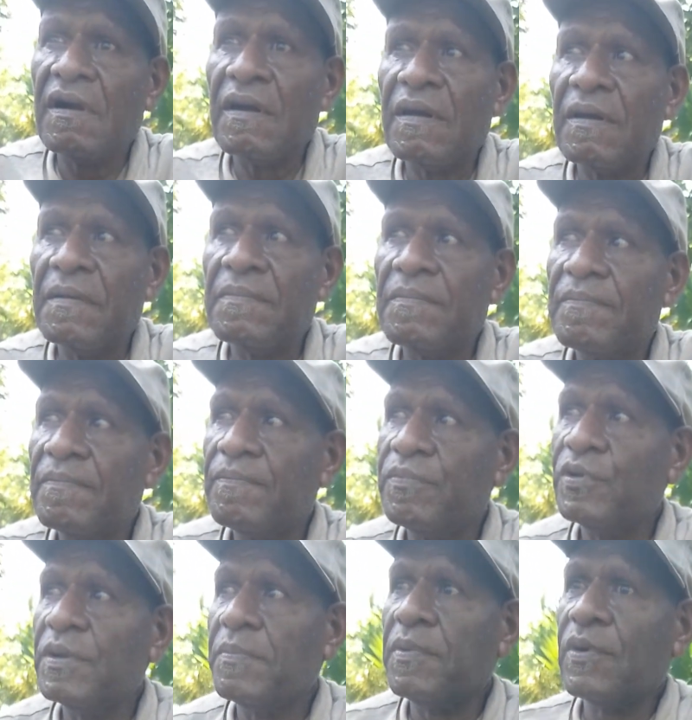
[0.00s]
put a block
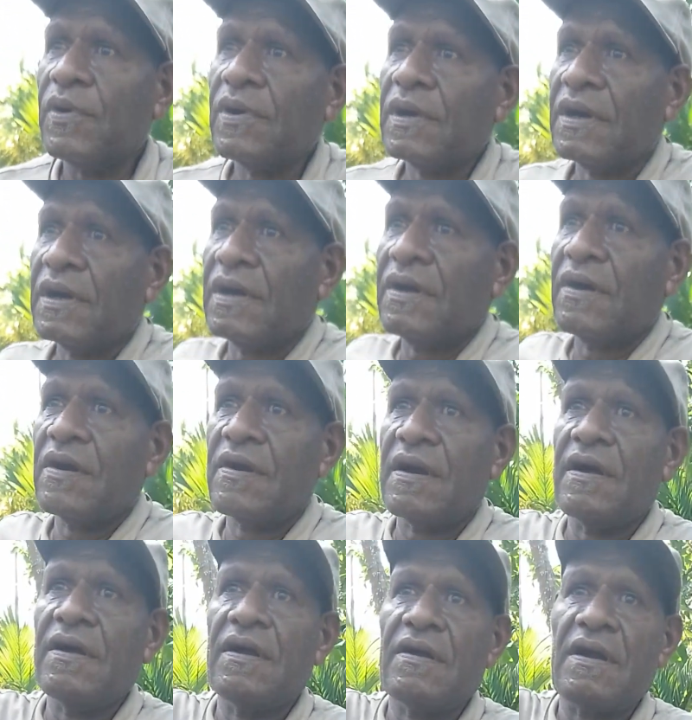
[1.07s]
around.
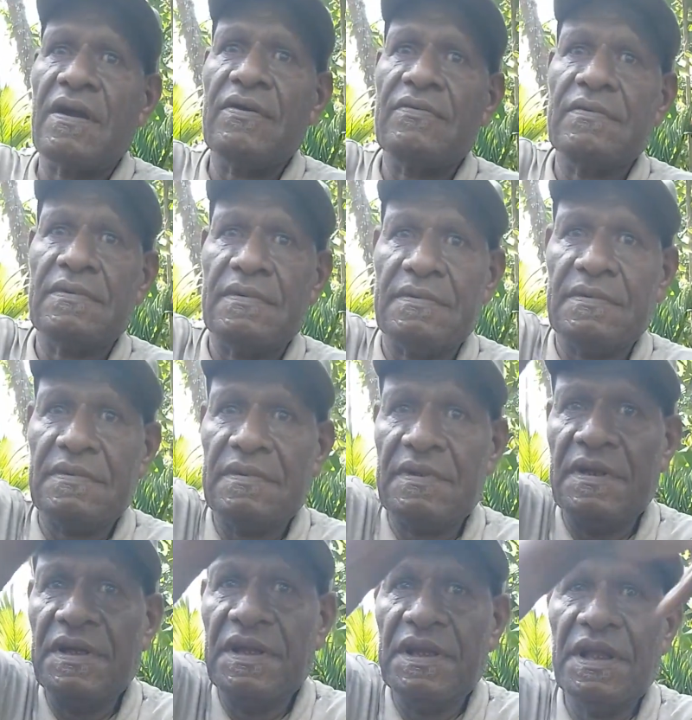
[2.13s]
They make
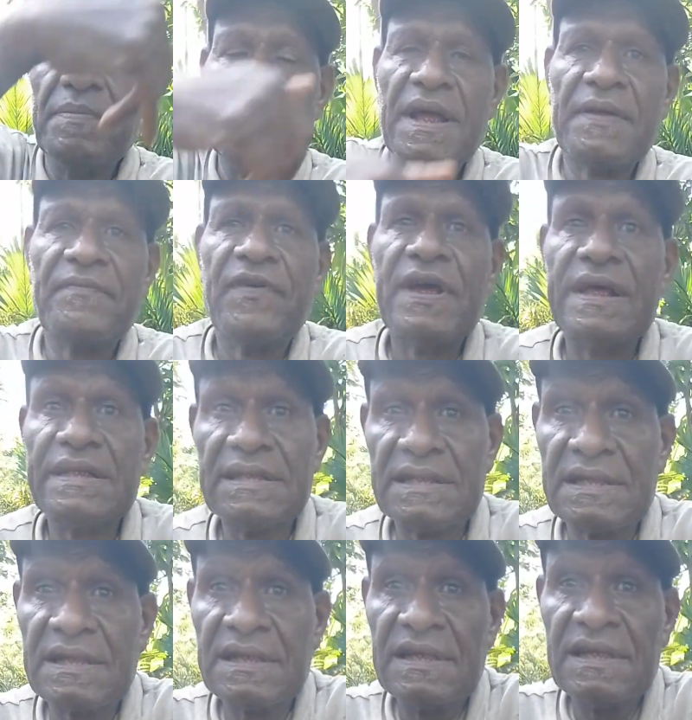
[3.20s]
fence,
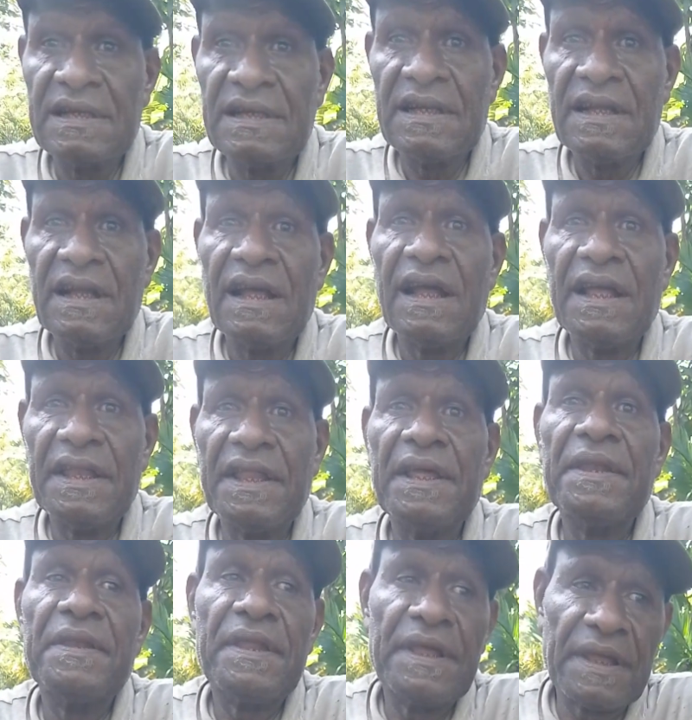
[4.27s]
and then they keep
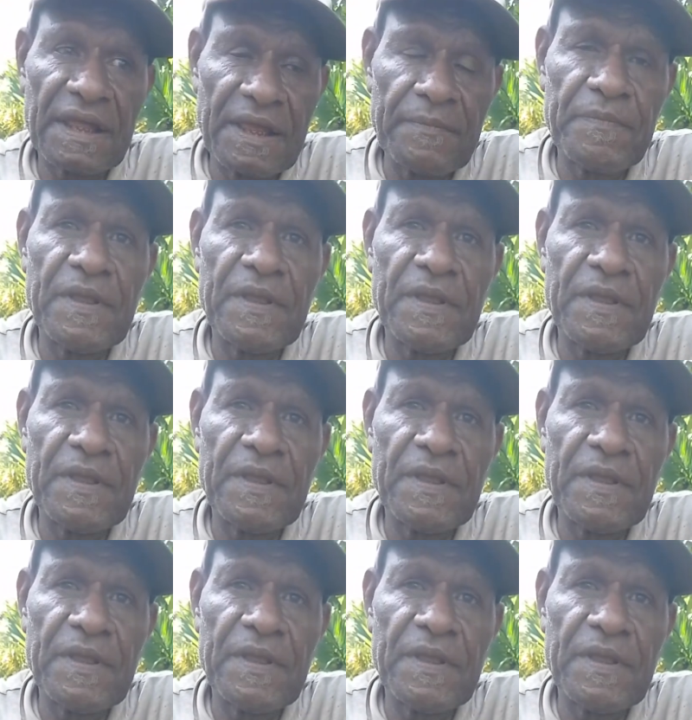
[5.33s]
them in